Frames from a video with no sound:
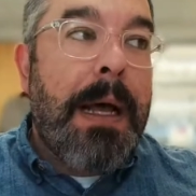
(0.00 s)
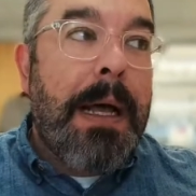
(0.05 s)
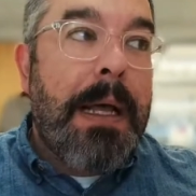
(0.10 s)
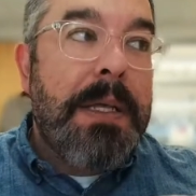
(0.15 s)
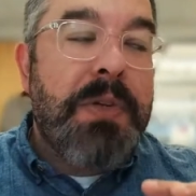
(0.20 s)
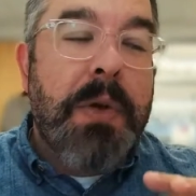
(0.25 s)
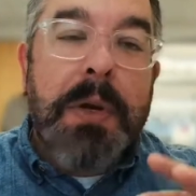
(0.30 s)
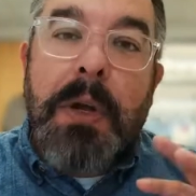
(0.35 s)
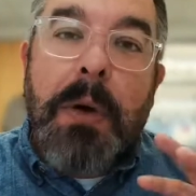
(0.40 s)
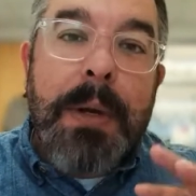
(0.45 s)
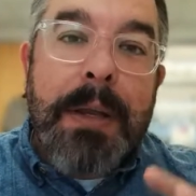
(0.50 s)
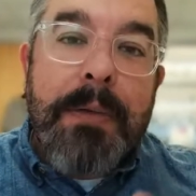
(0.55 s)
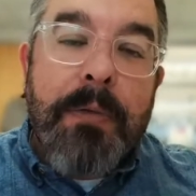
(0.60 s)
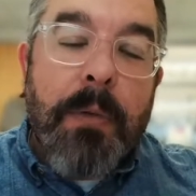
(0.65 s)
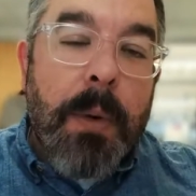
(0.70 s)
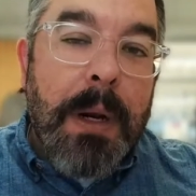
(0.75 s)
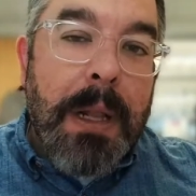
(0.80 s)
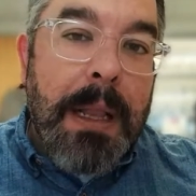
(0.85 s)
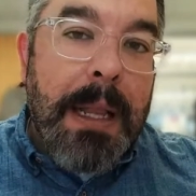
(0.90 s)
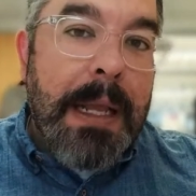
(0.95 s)
So I don't even
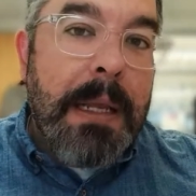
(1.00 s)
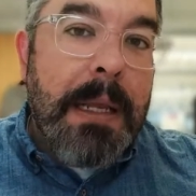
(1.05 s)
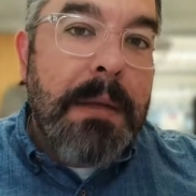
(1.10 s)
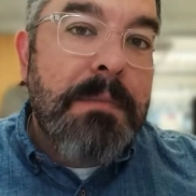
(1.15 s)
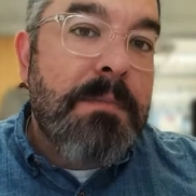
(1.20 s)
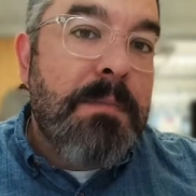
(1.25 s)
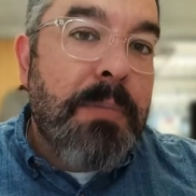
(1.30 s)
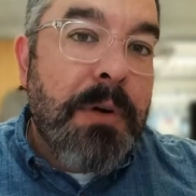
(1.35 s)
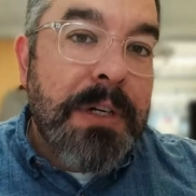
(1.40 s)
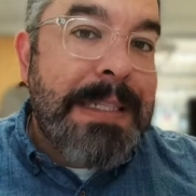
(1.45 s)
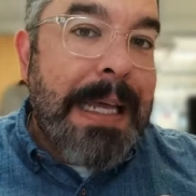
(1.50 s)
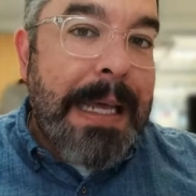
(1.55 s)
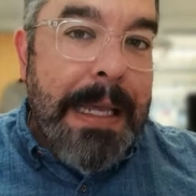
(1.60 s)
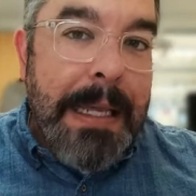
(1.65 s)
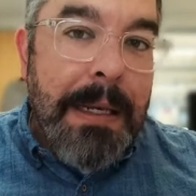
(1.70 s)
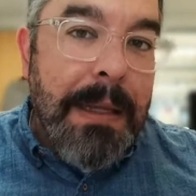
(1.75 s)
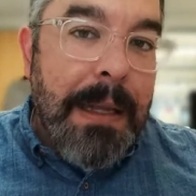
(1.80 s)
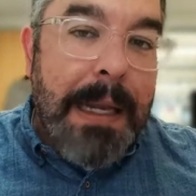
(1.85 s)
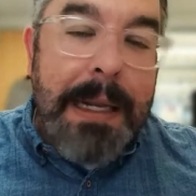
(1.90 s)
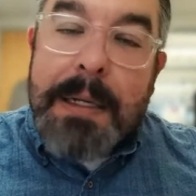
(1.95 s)
want to like
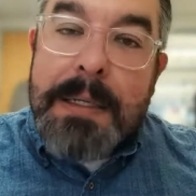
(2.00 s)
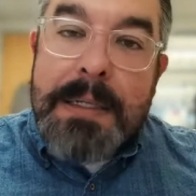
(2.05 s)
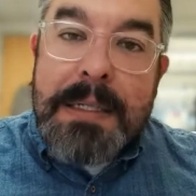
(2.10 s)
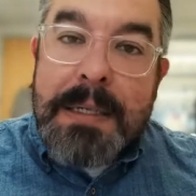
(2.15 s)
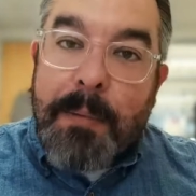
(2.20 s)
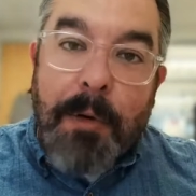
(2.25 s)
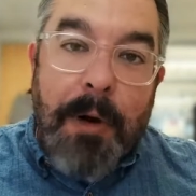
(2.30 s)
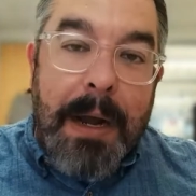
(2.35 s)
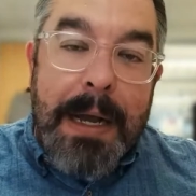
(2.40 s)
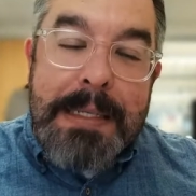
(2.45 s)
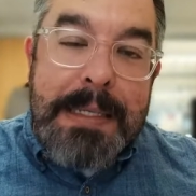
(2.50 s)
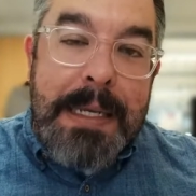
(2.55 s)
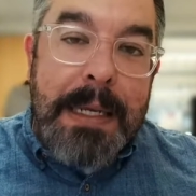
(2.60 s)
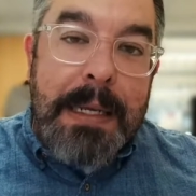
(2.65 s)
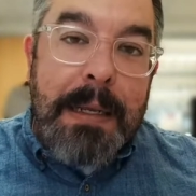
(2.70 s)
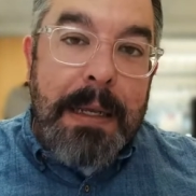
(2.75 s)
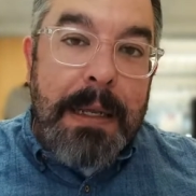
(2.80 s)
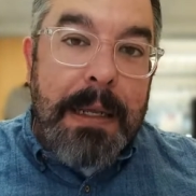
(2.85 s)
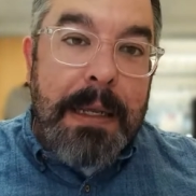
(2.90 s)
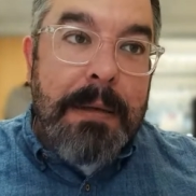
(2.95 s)
pretend like to summarize
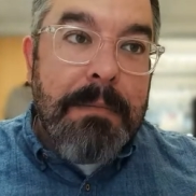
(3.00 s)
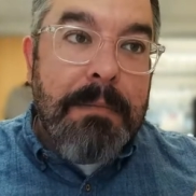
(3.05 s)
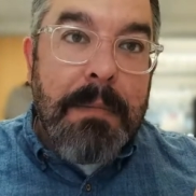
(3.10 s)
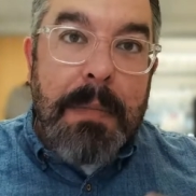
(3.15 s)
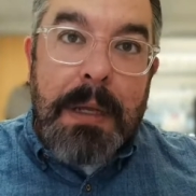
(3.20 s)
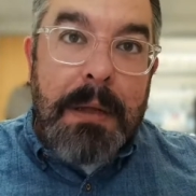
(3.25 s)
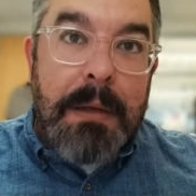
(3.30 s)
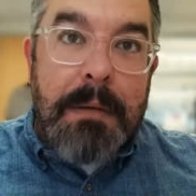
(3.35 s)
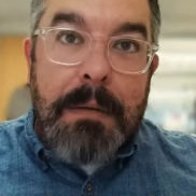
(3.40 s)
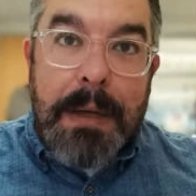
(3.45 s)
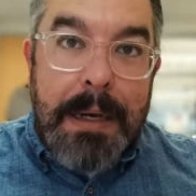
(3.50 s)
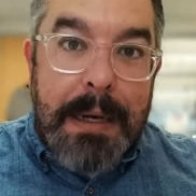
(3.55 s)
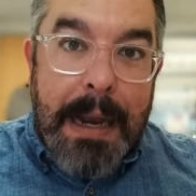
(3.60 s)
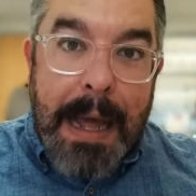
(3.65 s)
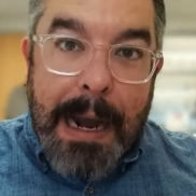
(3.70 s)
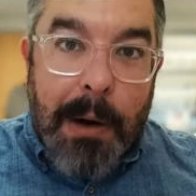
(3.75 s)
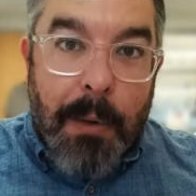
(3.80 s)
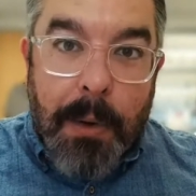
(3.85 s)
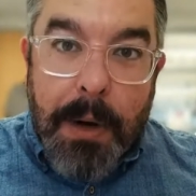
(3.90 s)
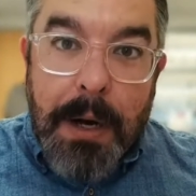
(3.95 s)
it in an
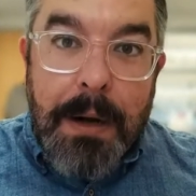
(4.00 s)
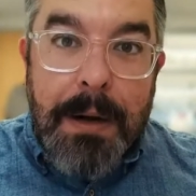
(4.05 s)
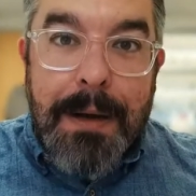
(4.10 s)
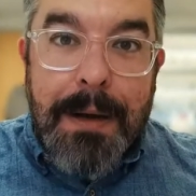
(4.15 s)
hour.